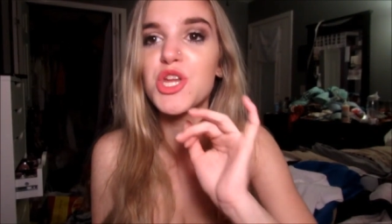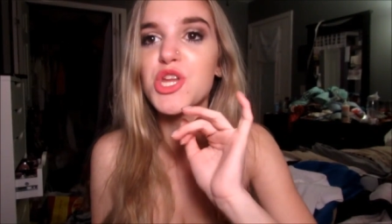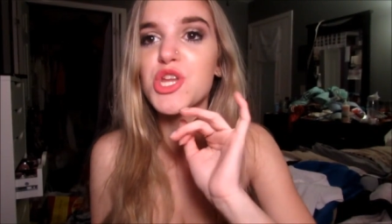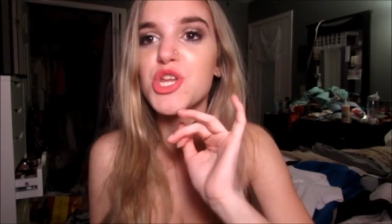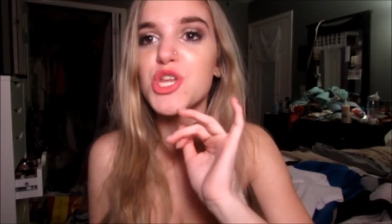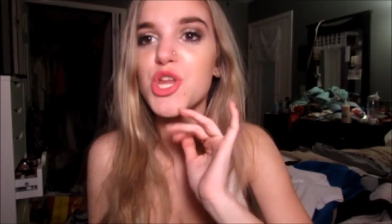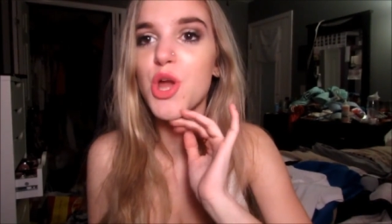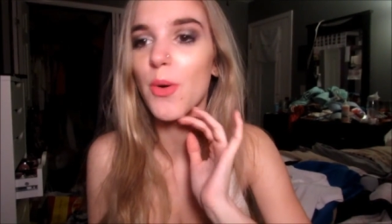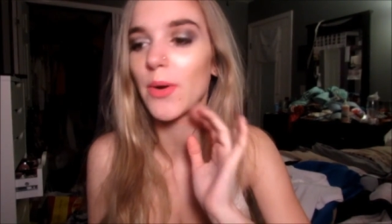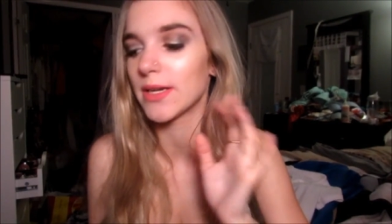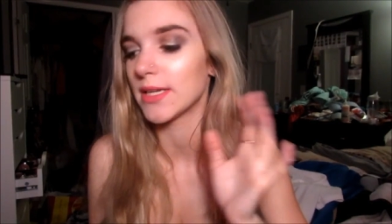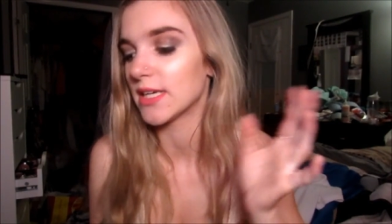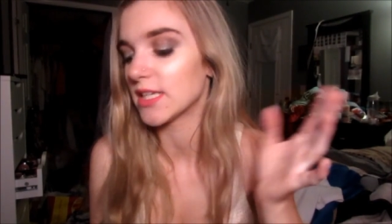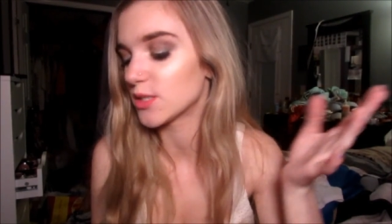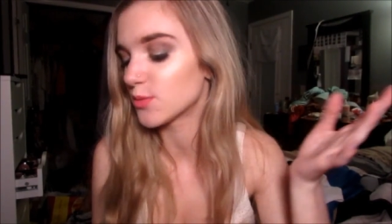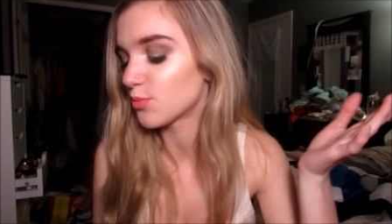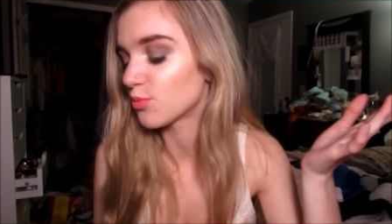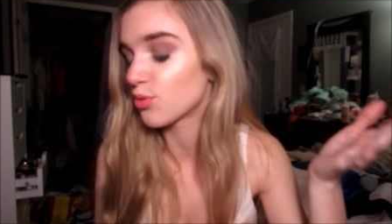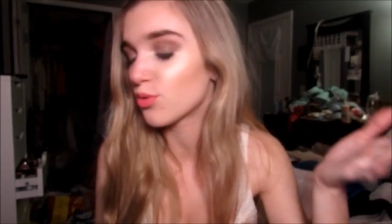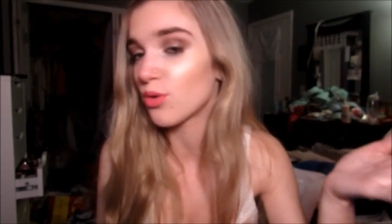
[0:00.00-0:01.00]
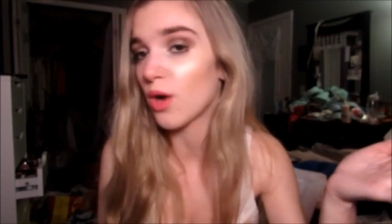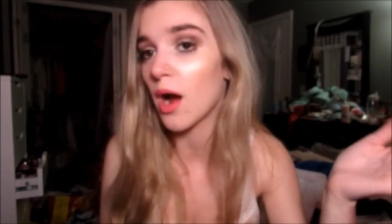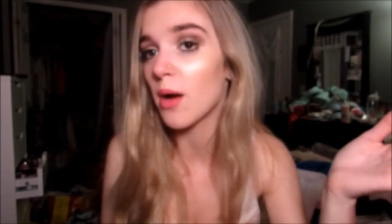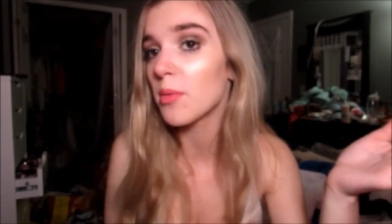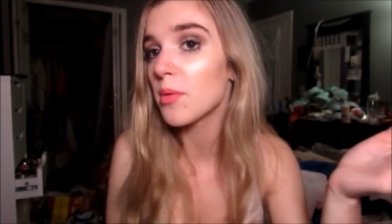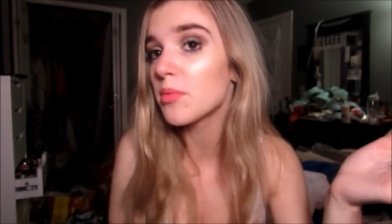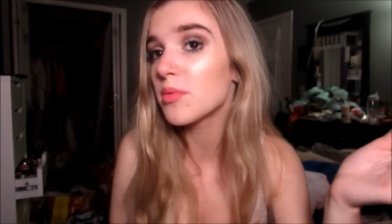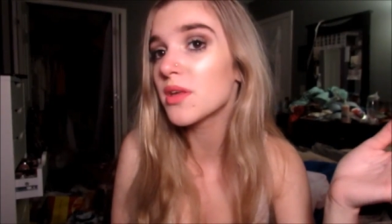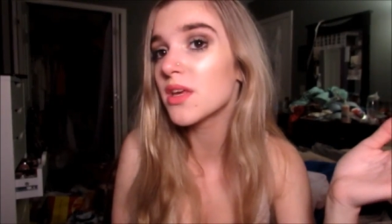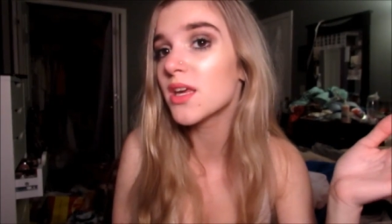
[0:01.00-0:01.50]
No idea. It's
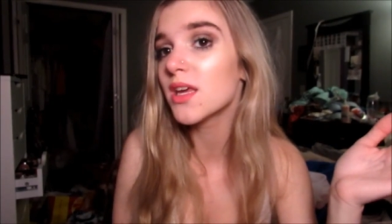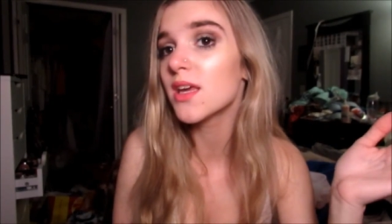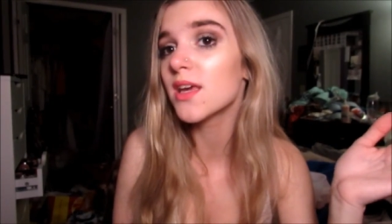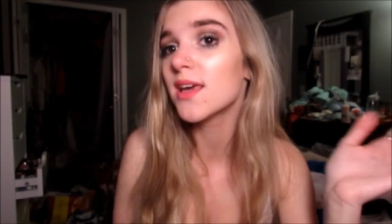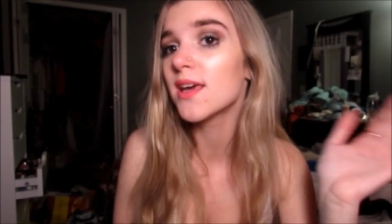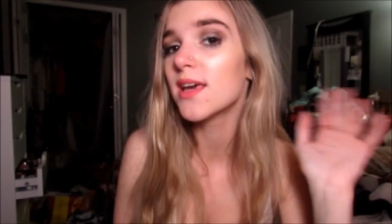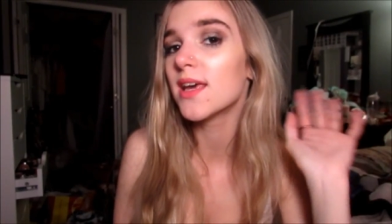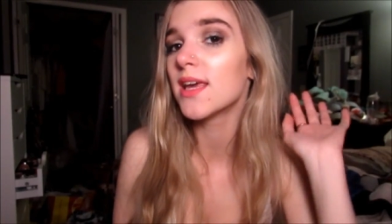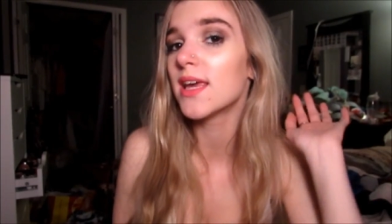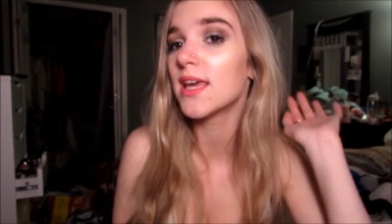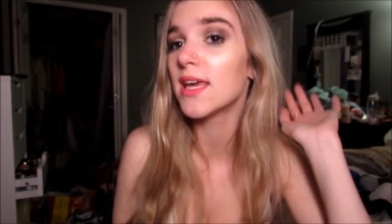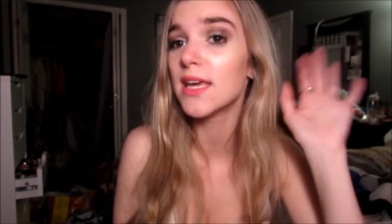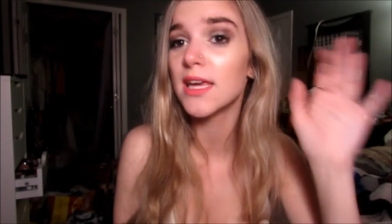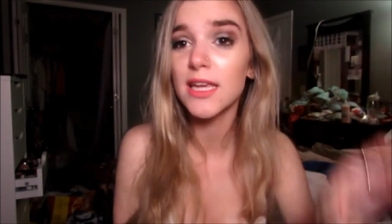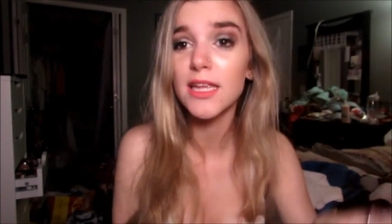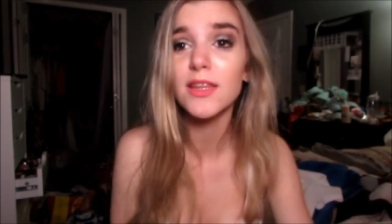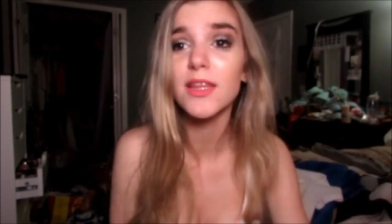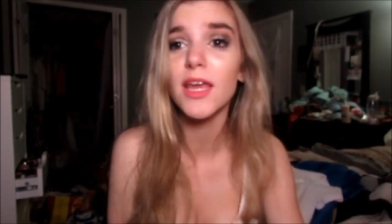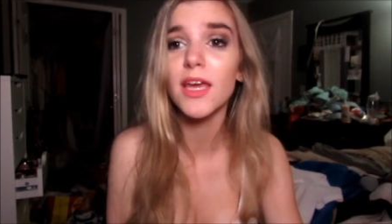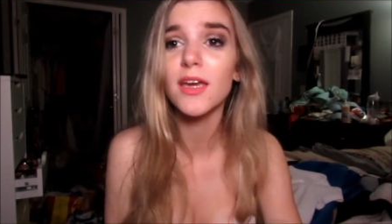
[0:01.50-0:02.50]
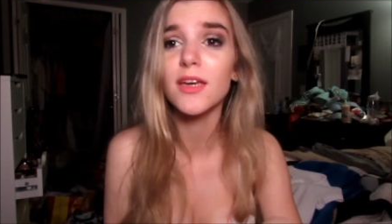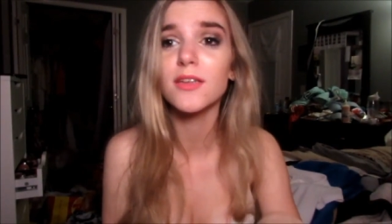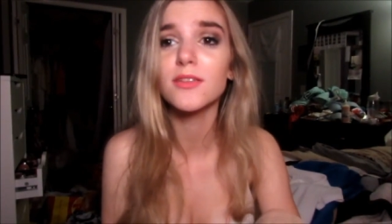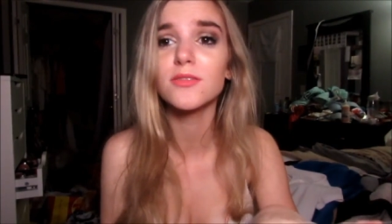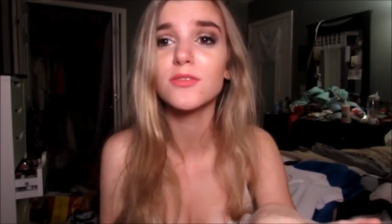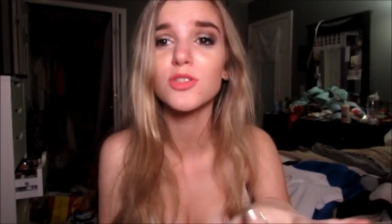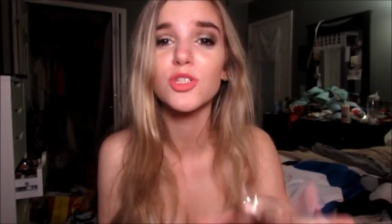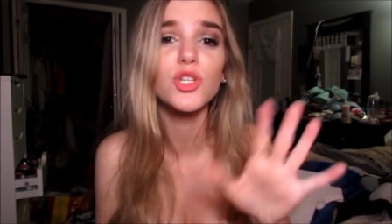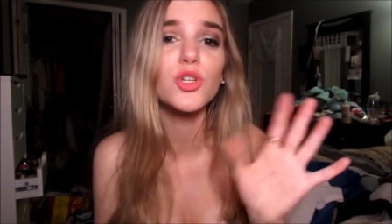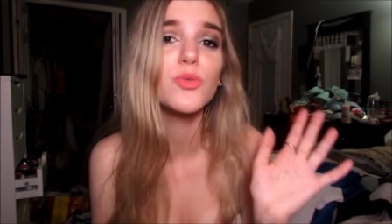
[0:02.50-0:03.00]
probably in, like,
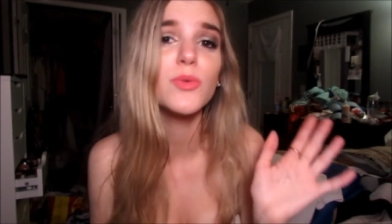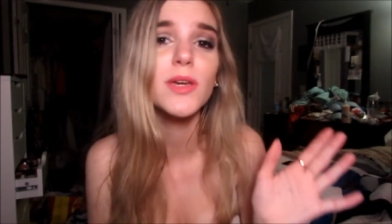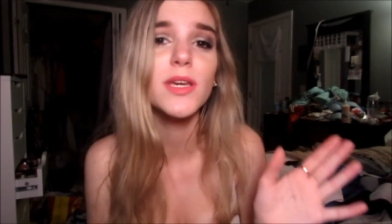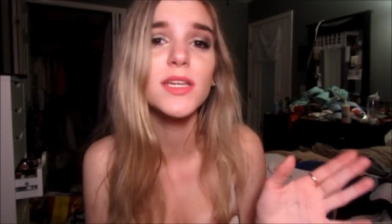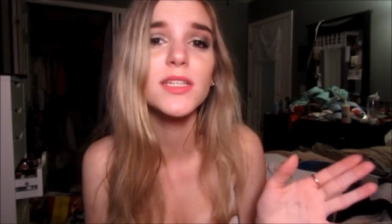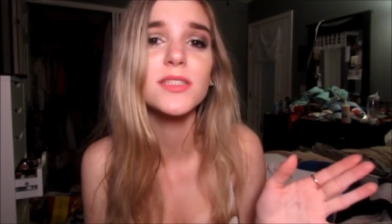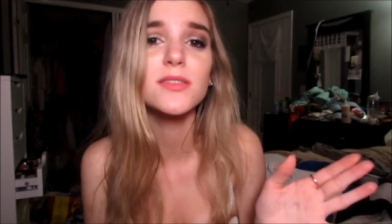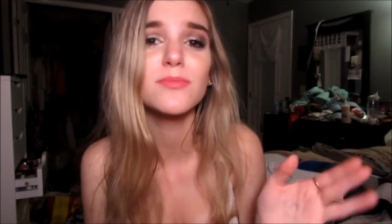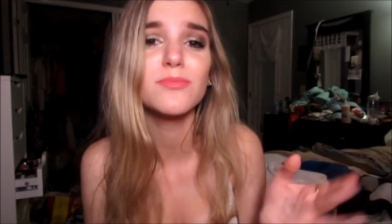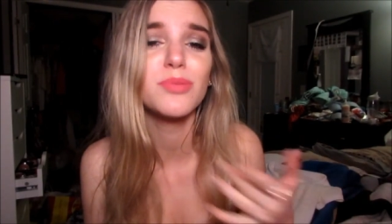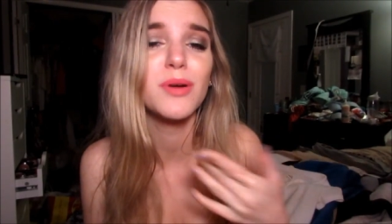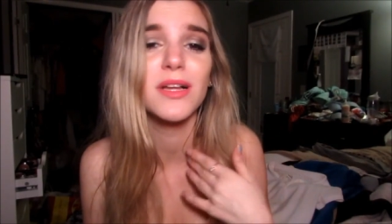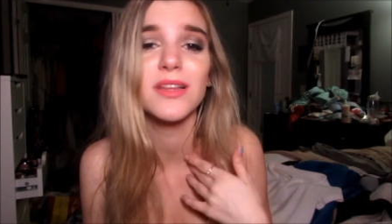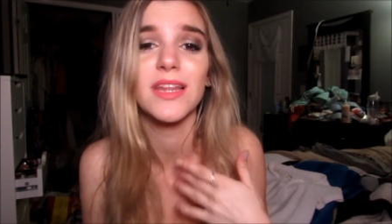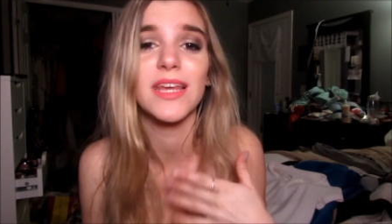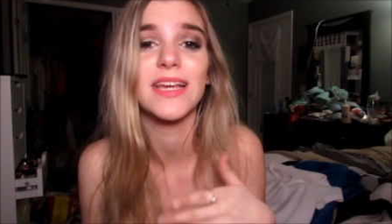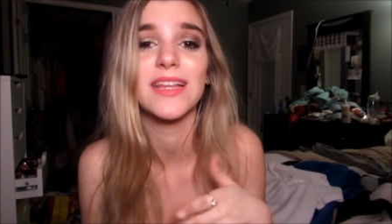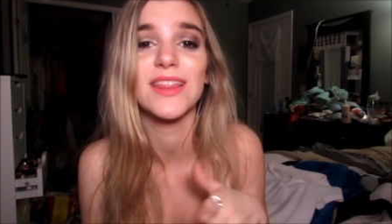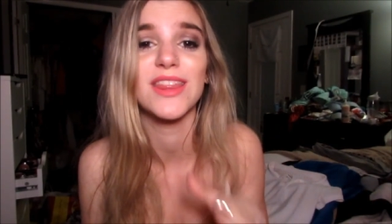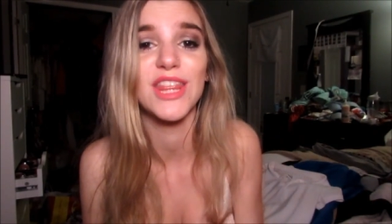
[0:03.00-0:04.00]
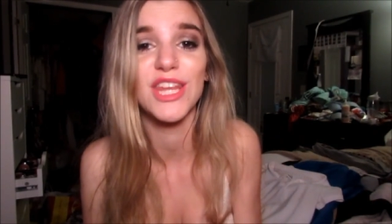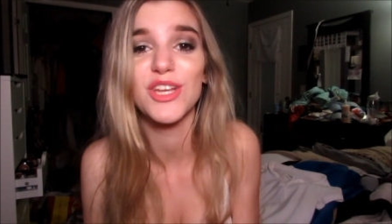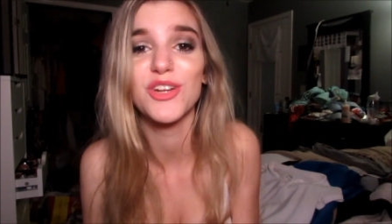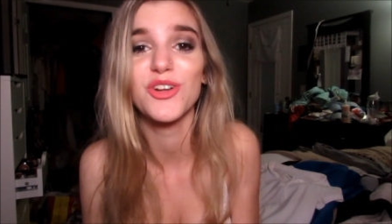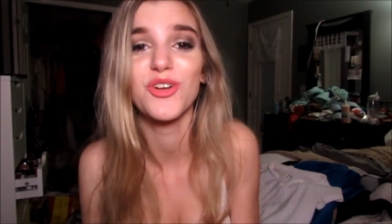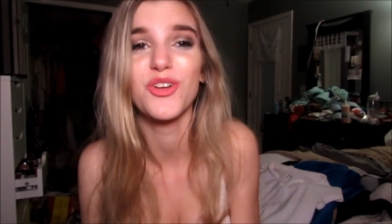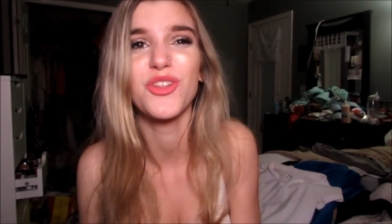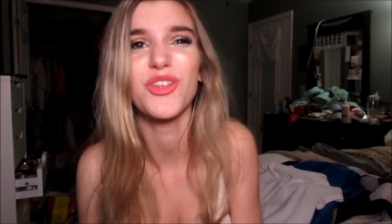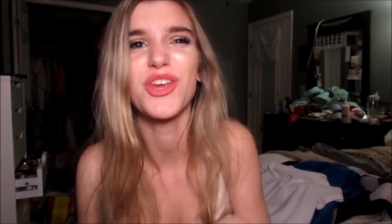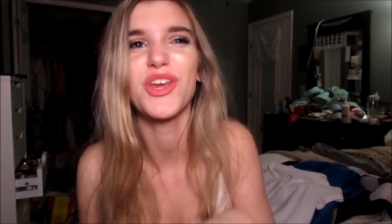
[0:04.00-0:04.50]
two weeks, but like
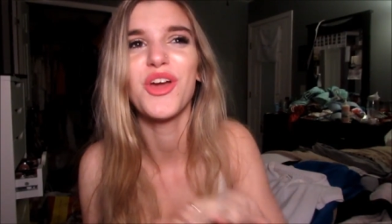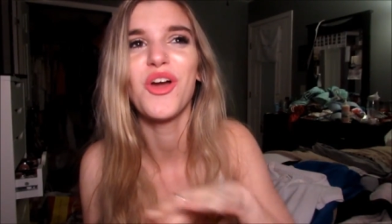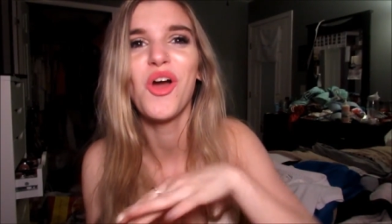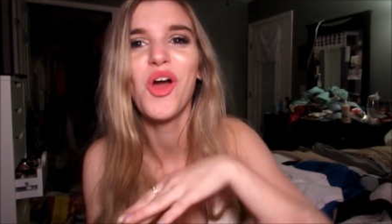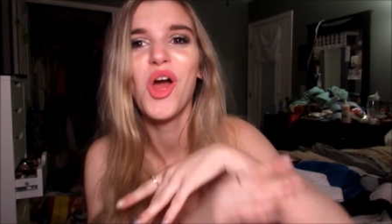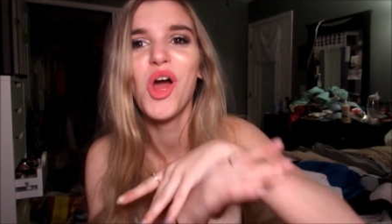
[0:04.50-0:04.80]
literally